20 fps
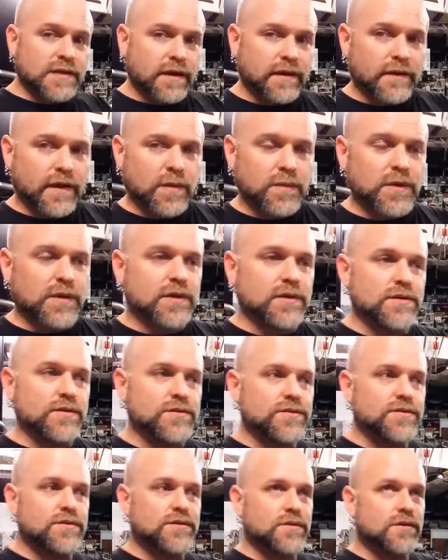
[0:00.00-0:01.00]
that
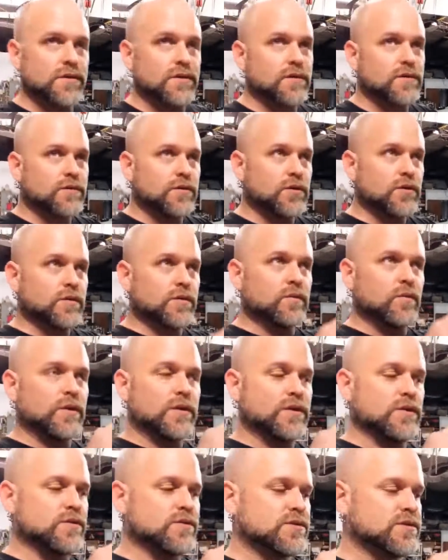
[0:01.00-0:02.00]
because
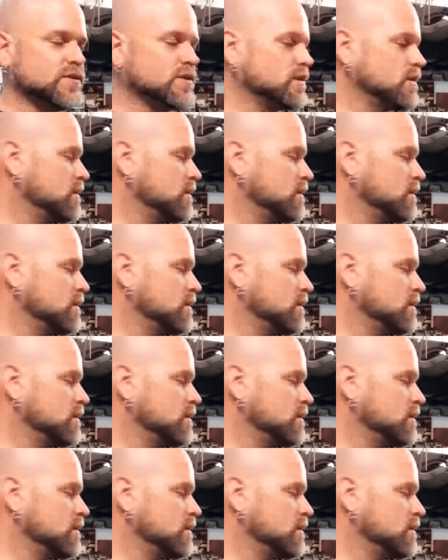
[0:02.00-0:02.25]
when you see